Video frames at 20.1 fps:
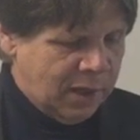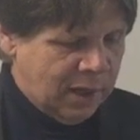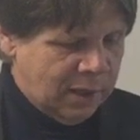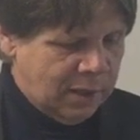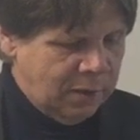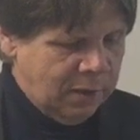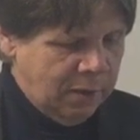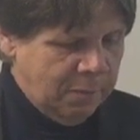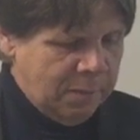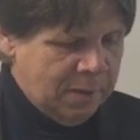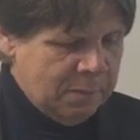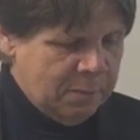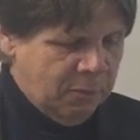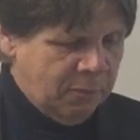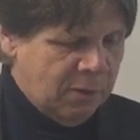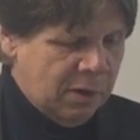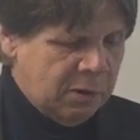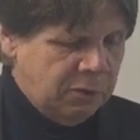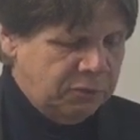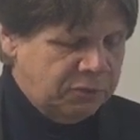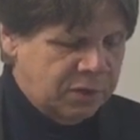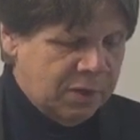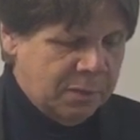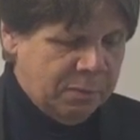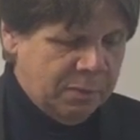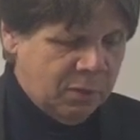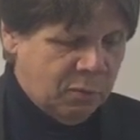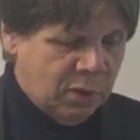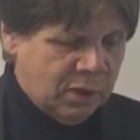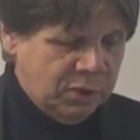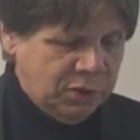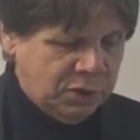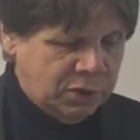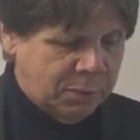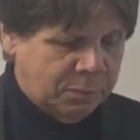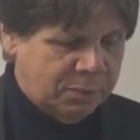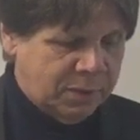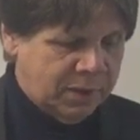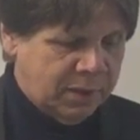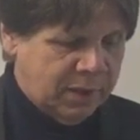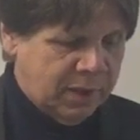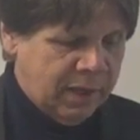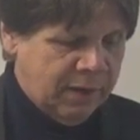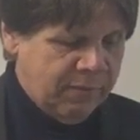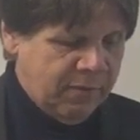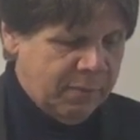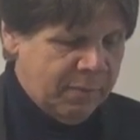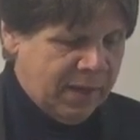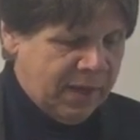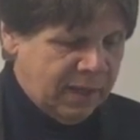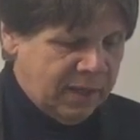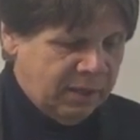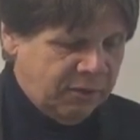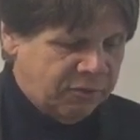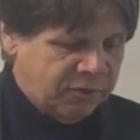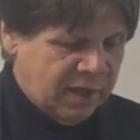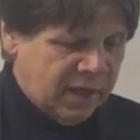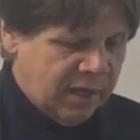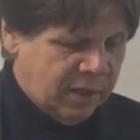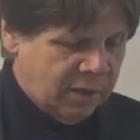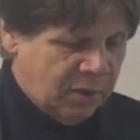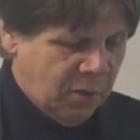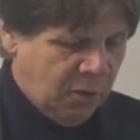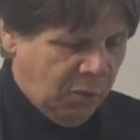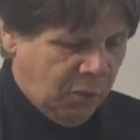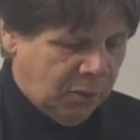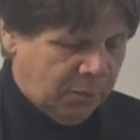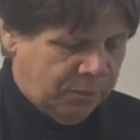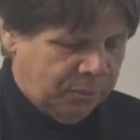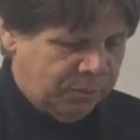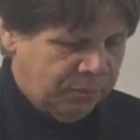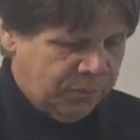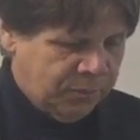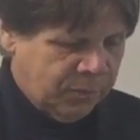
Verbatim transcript: and all the people rose up and worshipped, every man his tent door.